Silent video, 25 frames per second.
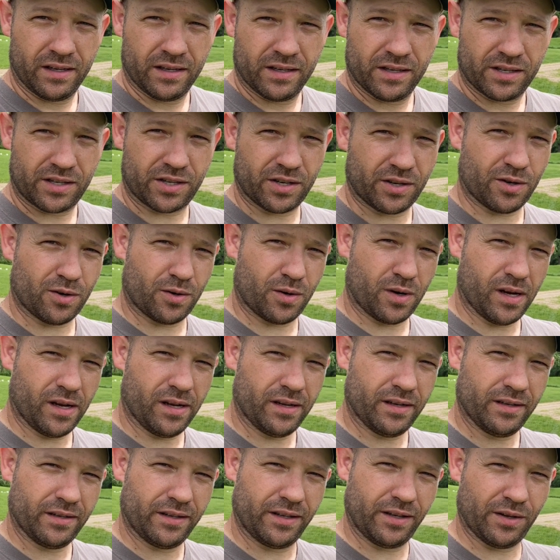So
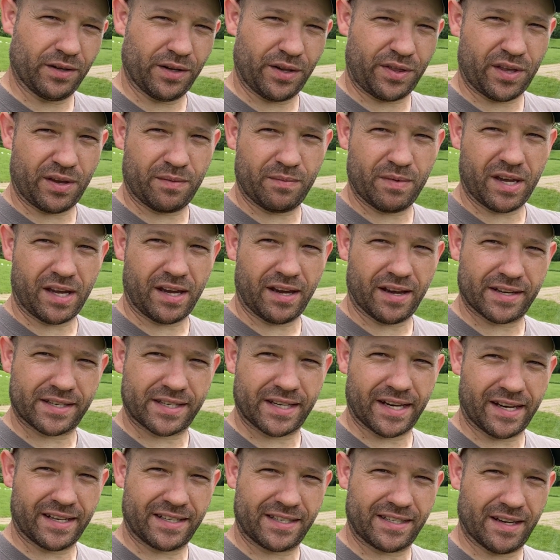the only thing making us
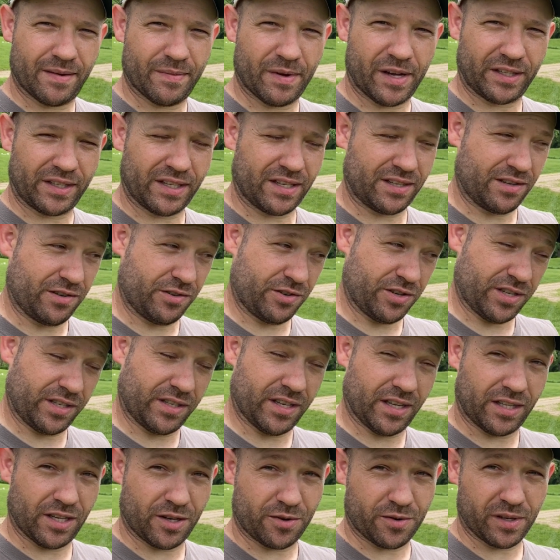antsy about this is just
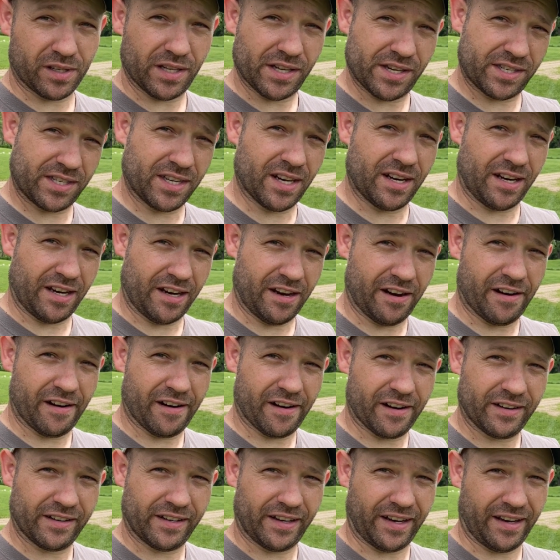that the drill is sitting
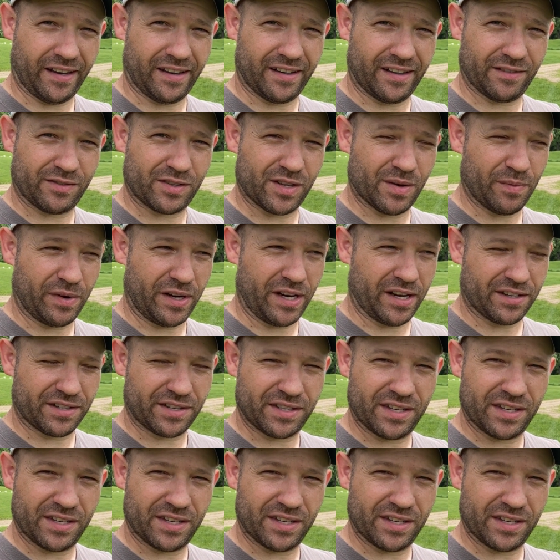here, and if somebody else